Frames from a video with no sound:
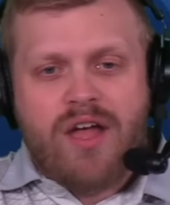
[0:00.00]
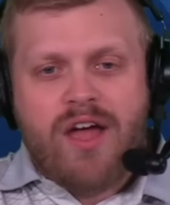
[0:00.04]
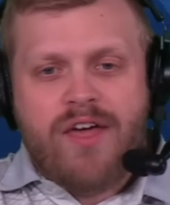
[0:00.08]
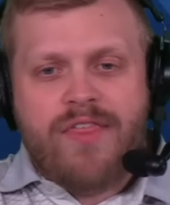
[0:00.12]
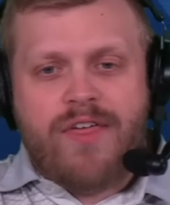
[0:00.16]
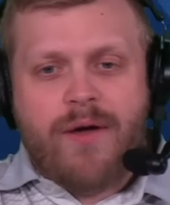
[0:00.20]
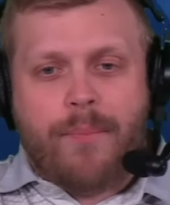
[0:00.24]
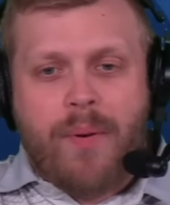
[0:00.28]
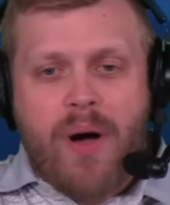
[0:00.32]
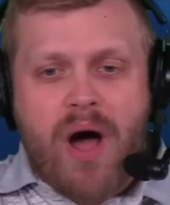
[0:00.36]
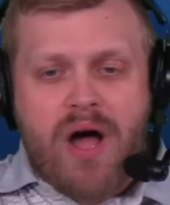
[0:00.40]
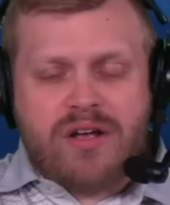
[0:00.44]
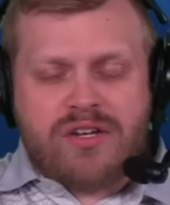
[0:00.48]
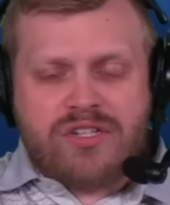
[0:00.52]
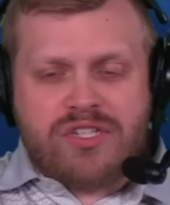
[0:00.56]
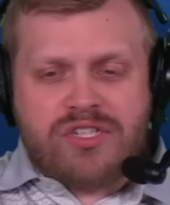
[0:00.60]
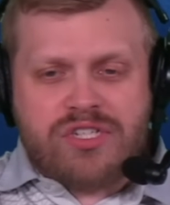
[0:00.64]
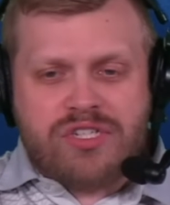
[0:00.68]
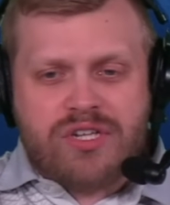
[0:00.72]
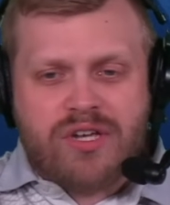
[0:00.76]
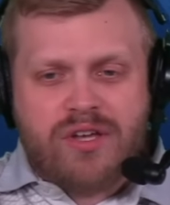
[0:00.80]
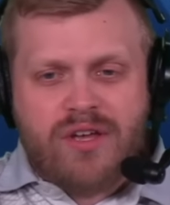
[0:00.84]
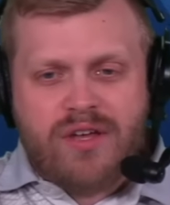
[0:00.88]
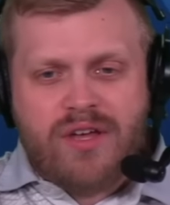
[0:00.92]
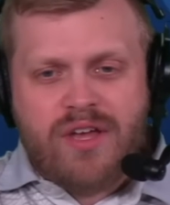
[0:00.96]
The
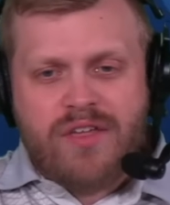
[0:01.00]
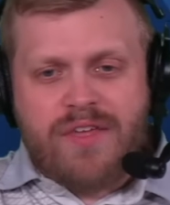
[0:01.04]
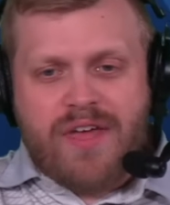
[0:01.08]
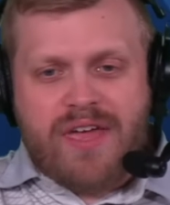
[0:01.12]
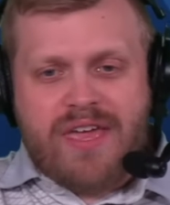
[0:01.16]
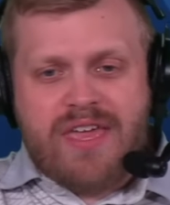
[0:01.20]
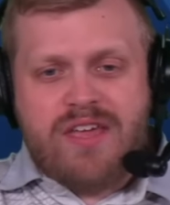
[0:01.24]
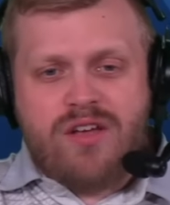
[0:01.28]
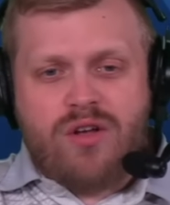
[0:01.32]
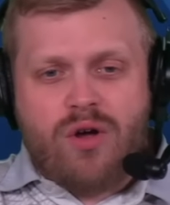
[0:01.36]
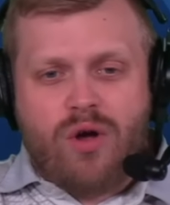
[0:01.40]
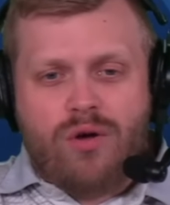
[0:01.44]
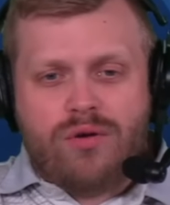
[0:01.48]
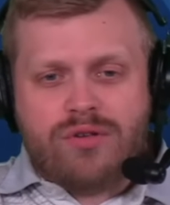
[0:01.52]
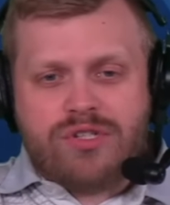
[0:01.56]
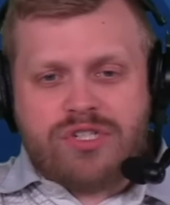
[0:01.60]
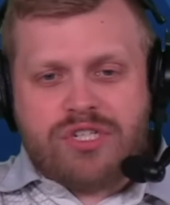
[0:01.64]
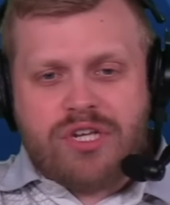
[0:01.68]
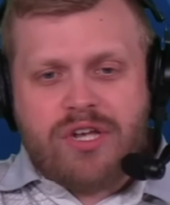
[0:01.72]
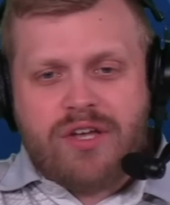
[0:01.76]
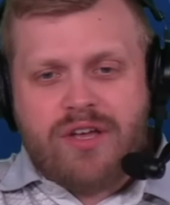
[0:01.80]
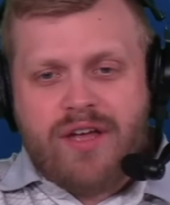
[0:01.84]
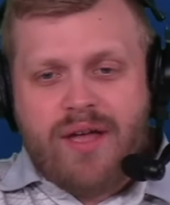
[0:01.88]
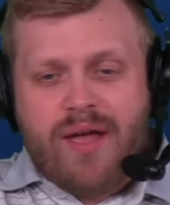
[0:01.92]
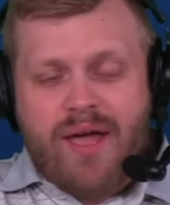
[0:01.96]
Bucks, the
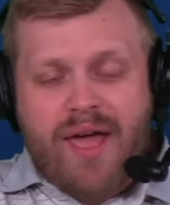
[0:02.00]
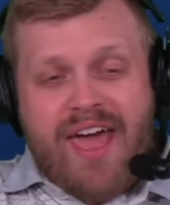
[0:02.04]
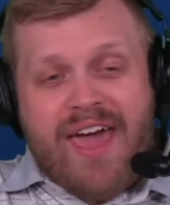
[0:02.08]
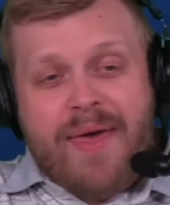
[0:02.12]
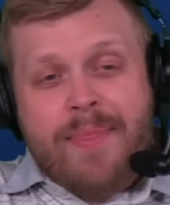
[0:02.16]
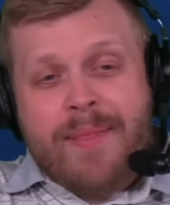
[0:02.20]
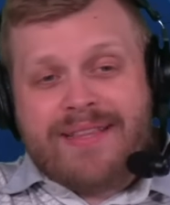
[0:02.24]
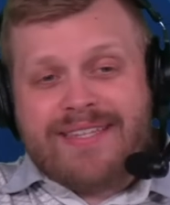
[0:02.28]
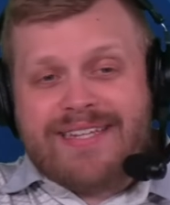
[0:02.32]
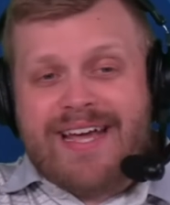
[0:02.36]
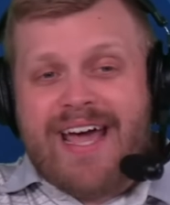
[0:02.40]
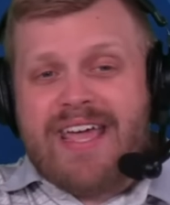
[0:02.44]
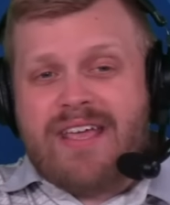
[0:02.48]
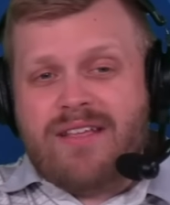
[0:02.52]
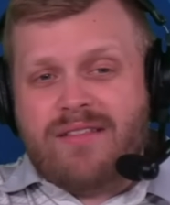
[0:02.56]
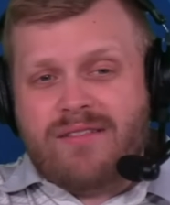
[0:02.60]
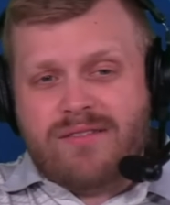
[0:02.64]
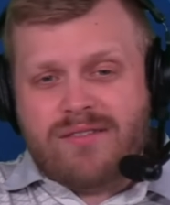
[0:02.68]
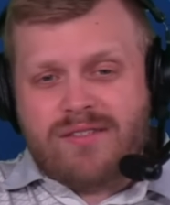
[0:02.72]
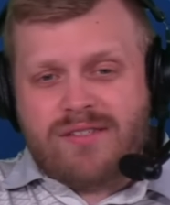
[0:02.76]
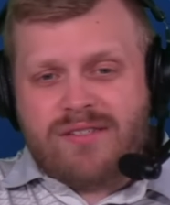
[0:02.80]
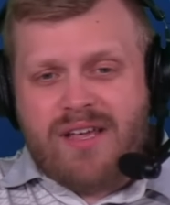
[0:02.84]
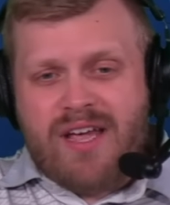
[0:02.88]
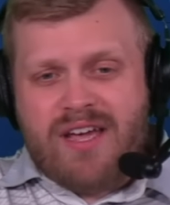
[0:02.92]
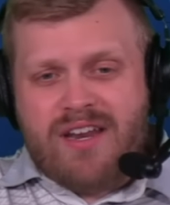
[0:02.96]
Eagles, and the
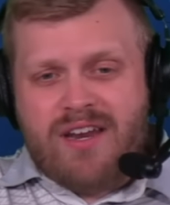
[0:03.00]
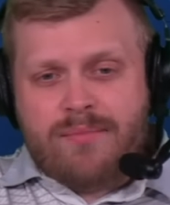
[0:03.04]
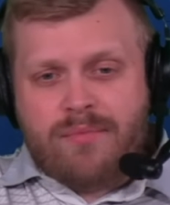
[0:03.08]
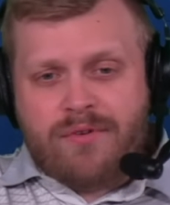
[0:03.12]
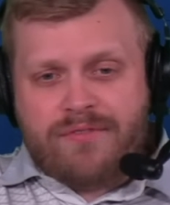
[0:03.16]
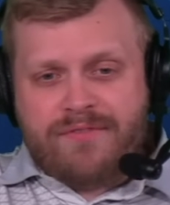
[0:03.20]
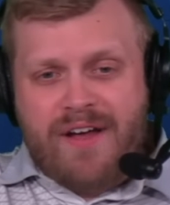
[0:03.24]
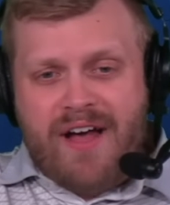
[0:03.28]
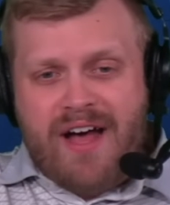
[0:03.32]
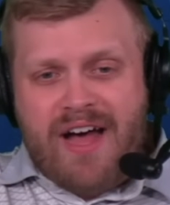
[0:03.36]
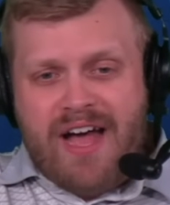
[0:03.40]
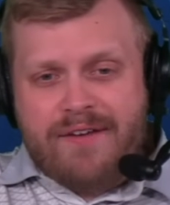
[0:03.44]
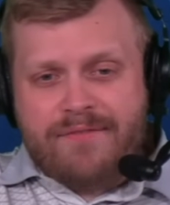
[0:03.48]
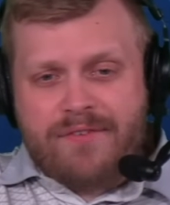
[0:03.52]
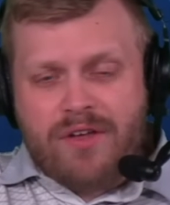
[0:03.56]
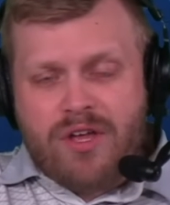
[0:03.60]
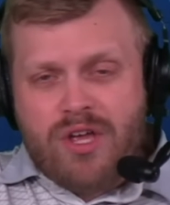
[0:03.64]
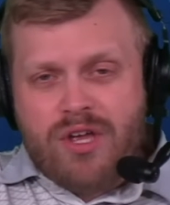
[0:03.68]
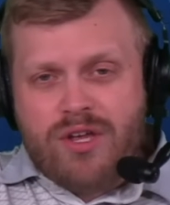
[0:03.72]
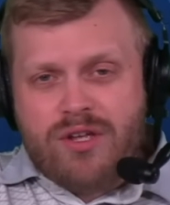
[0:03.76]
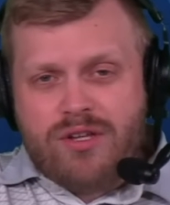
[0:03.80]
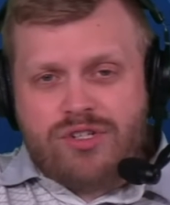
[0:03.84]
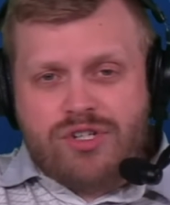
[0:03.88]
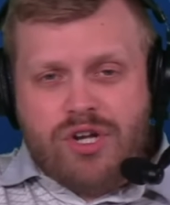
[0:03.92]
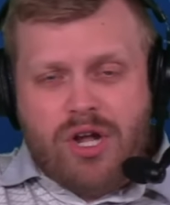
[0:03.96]
Titans at number 5.
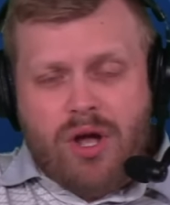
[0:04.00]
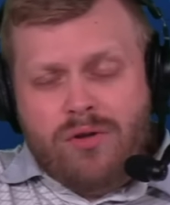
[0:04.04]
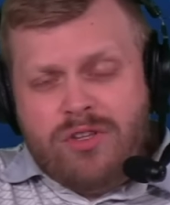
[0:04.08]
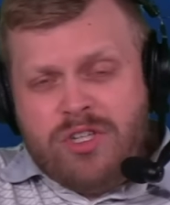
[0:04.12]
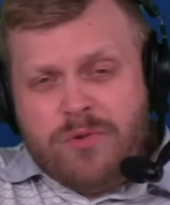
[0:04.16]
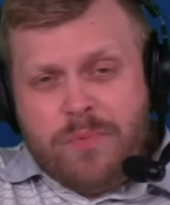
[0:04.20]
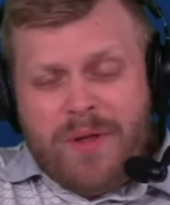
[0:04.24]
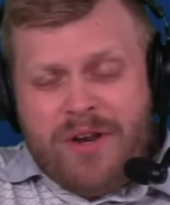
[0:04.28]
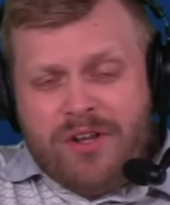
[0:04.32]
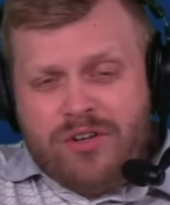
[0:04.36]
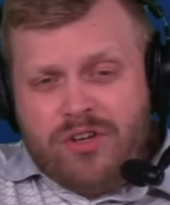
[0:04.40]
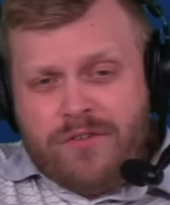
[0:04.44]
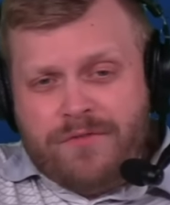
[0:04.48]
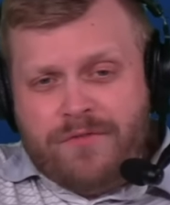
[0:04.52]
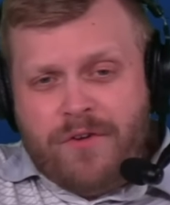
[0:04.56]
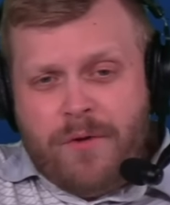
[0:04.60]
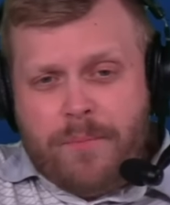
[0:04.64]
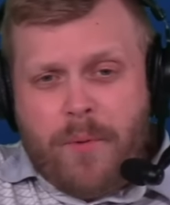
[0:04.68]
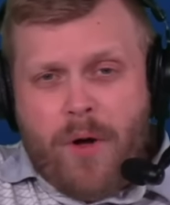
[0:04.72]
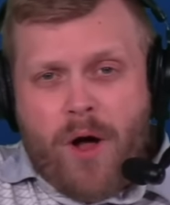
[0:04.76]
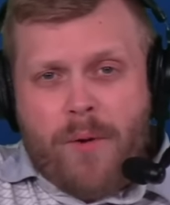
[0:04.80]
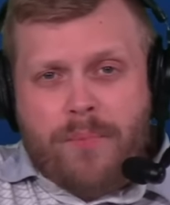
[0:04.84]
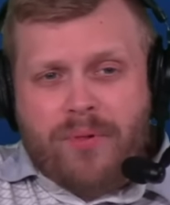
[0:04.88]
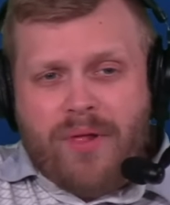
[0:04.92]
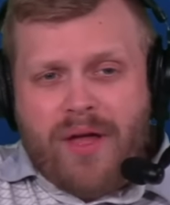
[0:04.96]
Jones has been a good
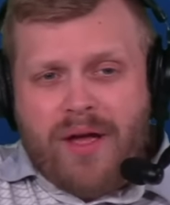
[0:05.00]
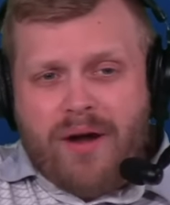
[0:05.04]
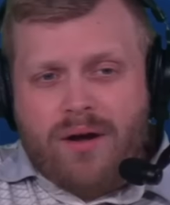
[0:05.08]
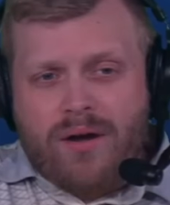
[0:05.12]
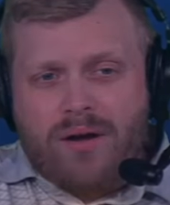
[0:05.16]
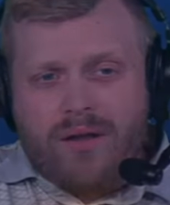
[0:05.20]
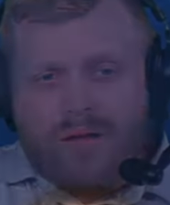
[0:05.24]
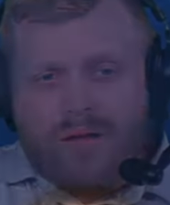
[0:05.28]
football player.